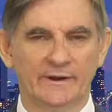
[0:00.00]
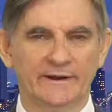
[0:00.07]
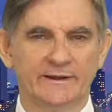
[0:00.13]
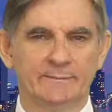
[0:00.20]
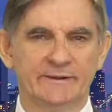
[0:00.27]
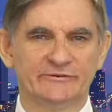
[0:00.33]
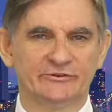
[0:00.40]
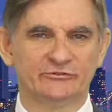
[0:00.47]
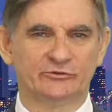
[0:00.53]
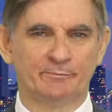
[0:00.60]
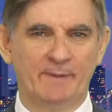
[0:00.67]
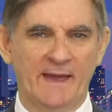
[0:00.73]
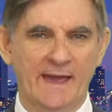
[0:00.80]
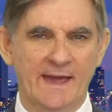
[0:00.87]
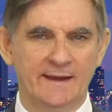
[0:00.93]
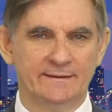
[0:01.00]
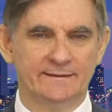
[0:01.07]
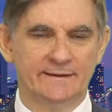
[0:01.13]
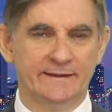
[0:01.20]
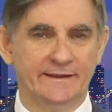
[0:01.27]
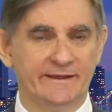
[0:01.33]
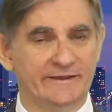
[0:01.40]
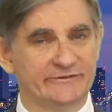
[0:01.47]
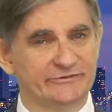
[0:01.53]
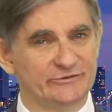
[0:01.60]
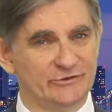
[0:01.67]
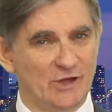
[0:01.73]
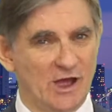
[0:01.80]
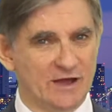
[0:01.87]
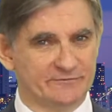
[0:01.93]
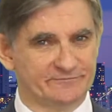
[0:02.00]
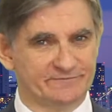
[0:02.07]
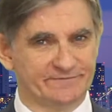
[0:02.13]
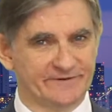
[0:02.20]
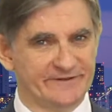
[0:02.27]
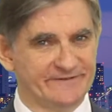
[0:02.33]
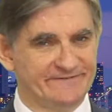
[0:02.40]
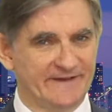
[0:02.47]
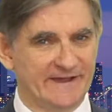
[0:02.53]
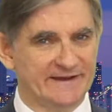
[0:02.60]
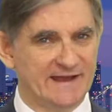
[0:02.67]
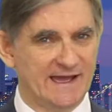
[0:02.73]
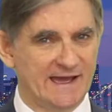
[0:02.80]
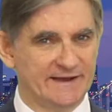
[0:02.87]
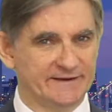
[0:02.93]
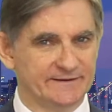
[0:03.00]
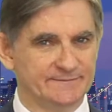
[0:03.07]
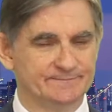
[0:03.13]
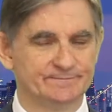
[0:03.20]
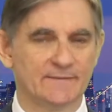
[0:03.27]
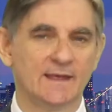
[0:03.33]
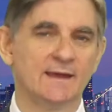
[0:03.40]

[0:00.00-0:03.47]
Running a business in Japan is not for the faint-hearted.